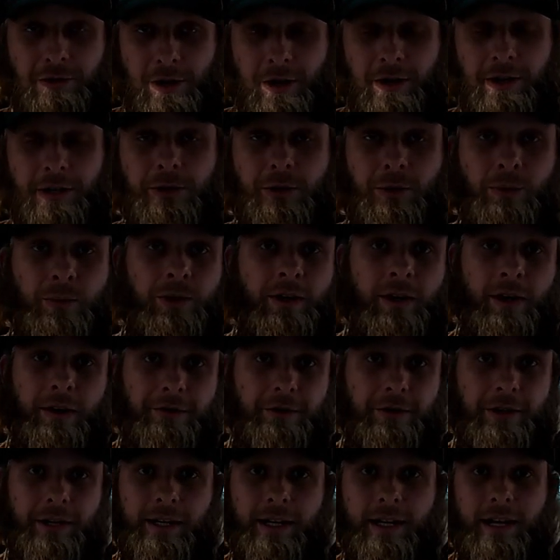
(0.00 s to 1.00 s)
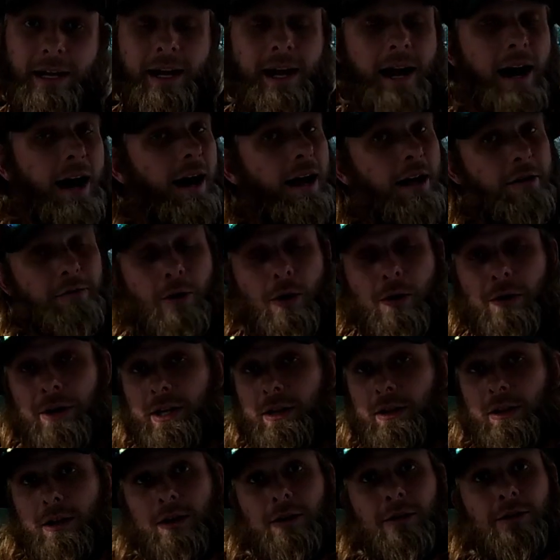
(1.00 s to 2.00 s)
journey to 100, I have
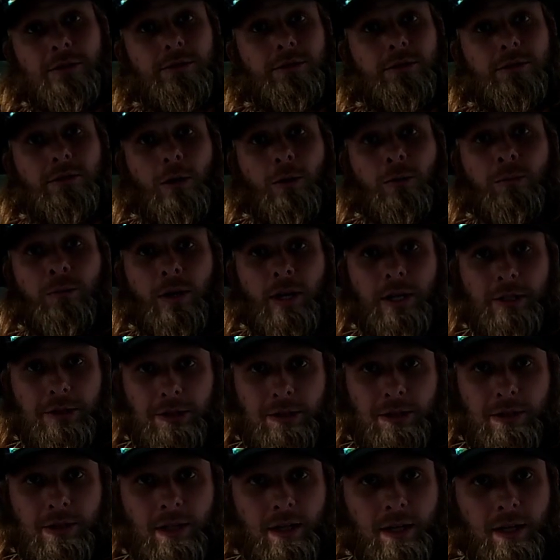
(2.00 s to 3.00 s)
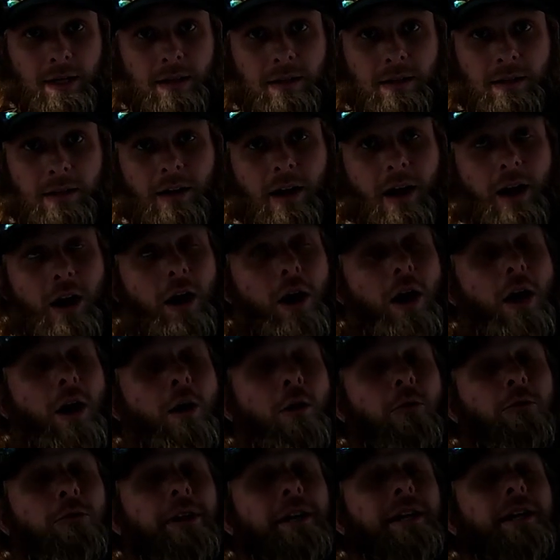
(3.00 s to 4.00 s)
already learned so much.
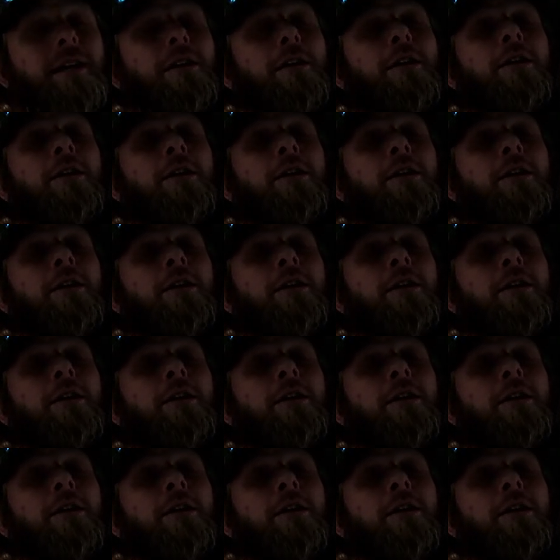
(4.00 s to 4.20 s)
Already